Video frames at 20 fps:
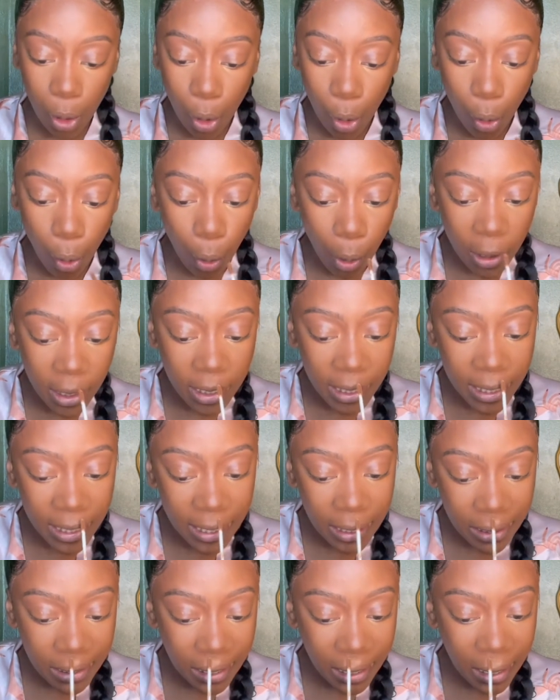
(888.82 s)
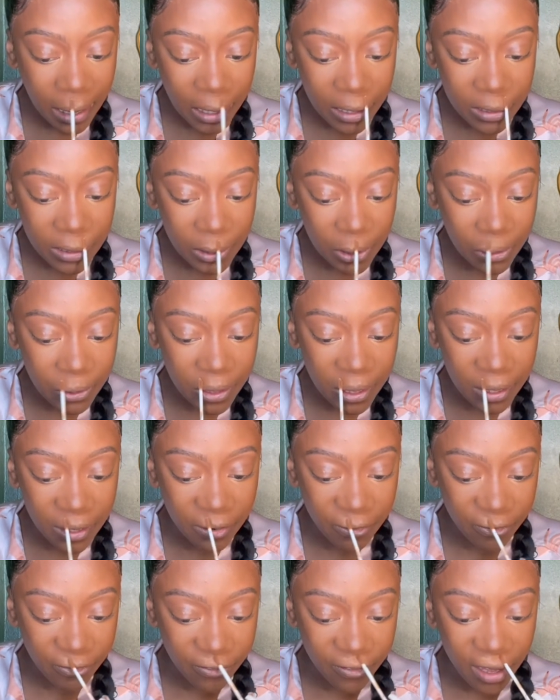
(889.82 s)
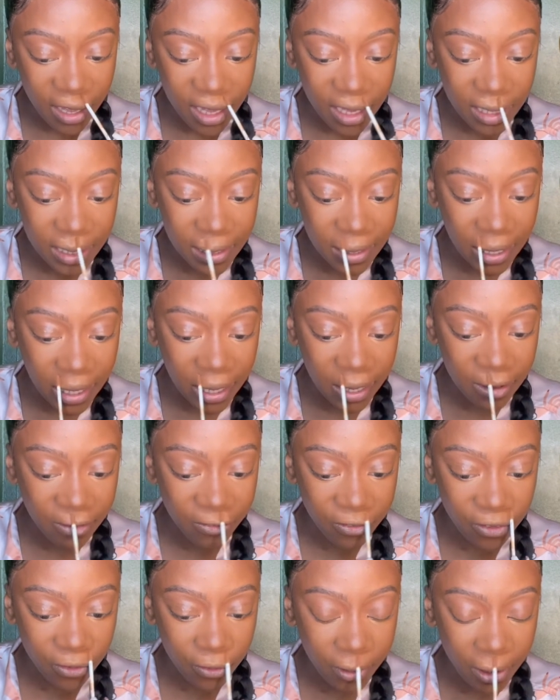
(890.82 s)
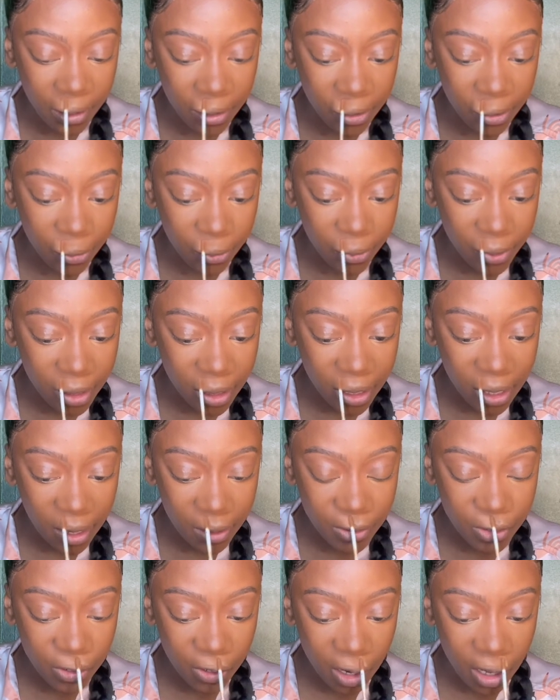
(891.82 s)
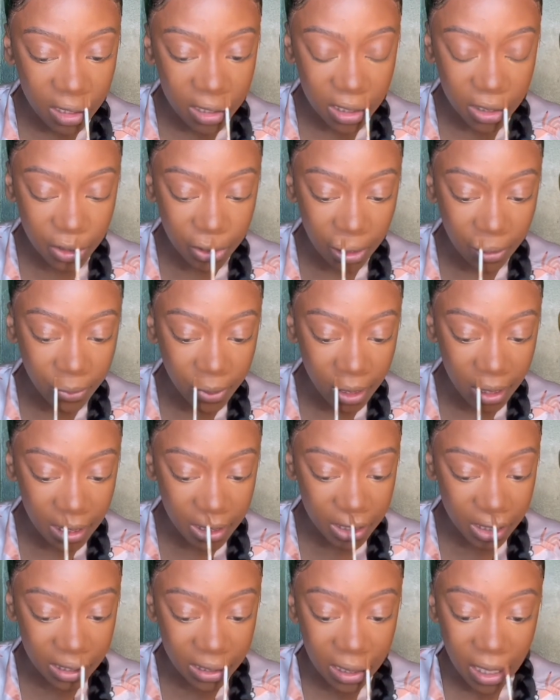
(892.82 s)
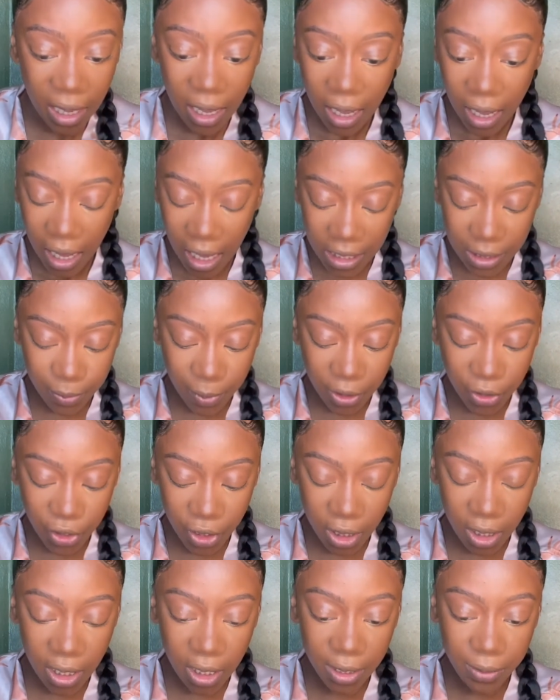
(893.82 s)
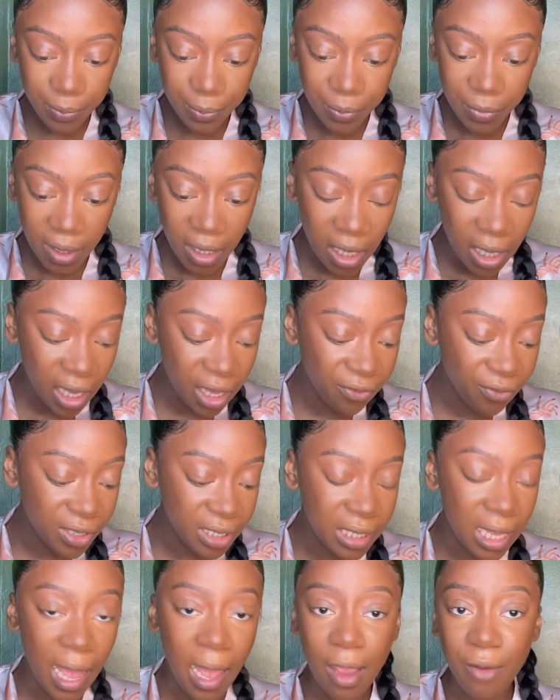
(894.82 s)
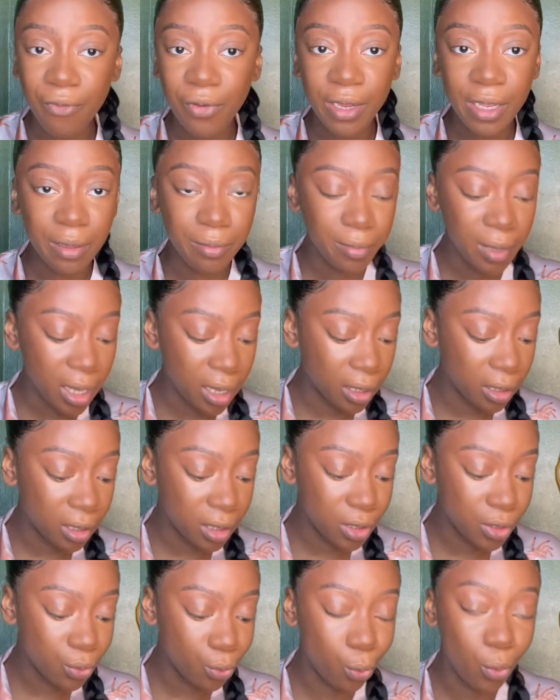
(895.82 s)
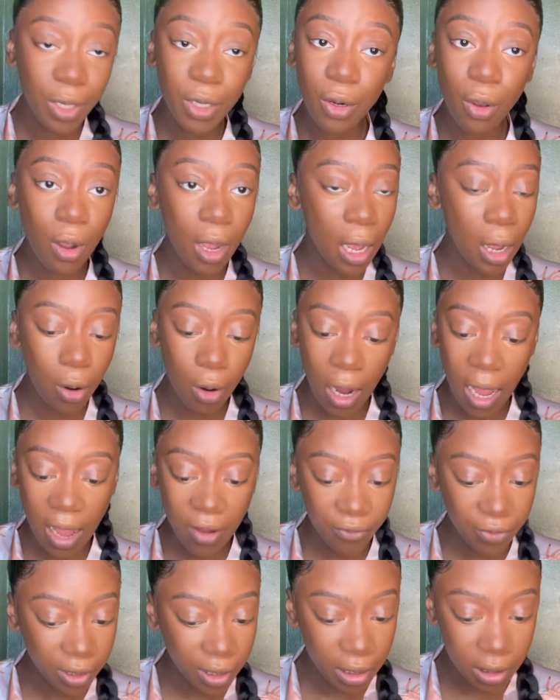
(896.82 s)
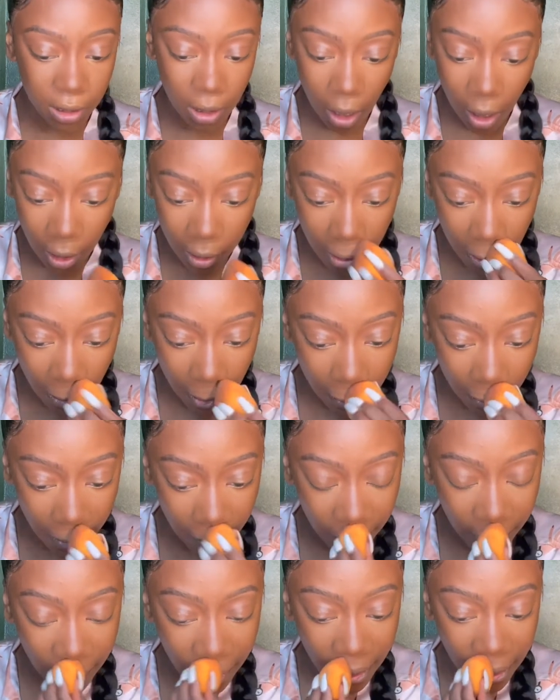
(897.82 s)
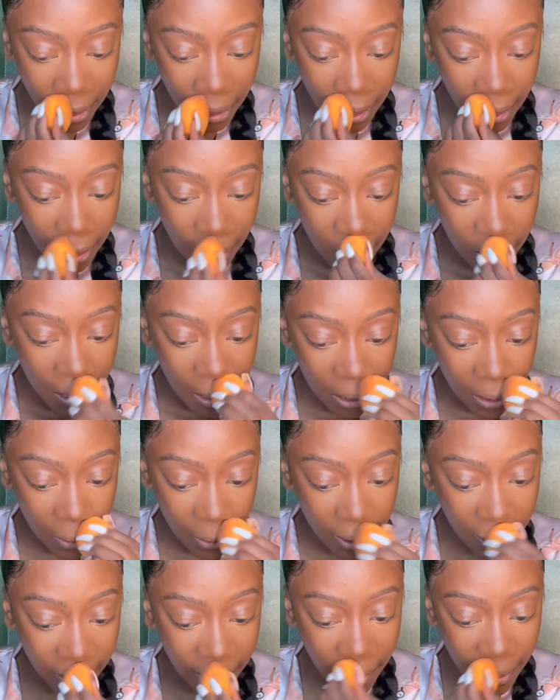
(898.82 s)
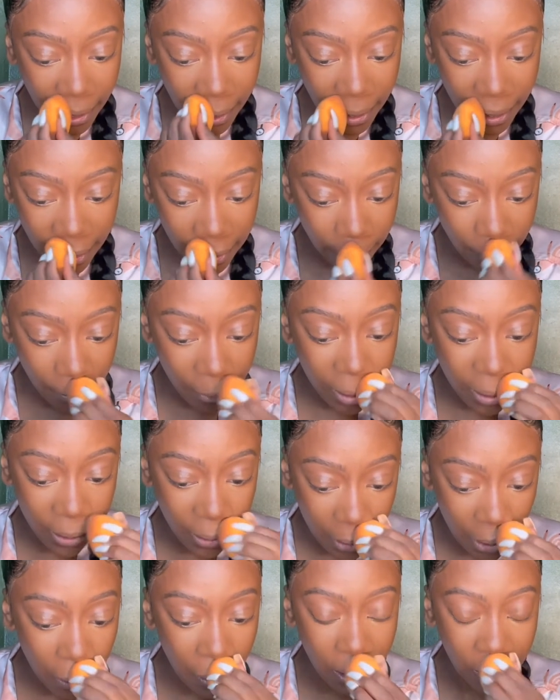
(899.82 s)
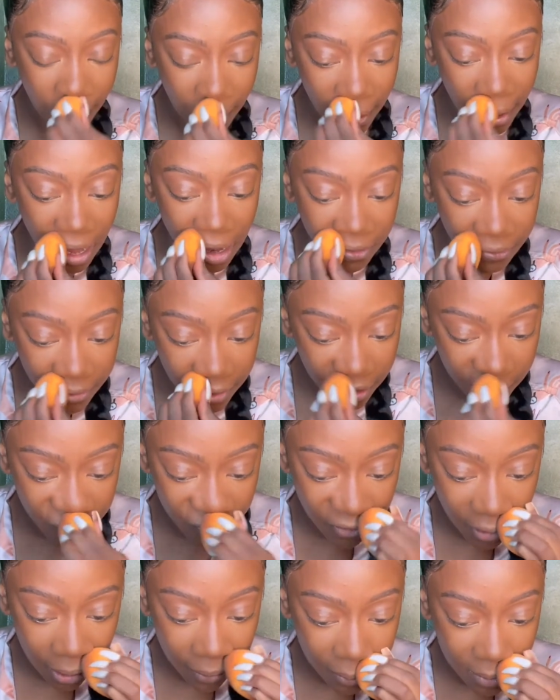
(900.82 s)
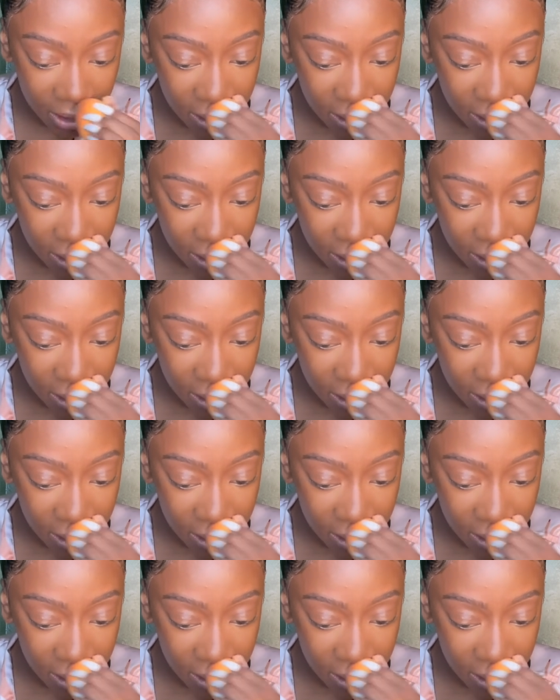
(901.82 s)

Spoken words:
or lead the household in faith. Like, for real, we're gonna have trials and tribulations. especially if it's an African man, because we know how Africans are, y'all. Okay, we know how African families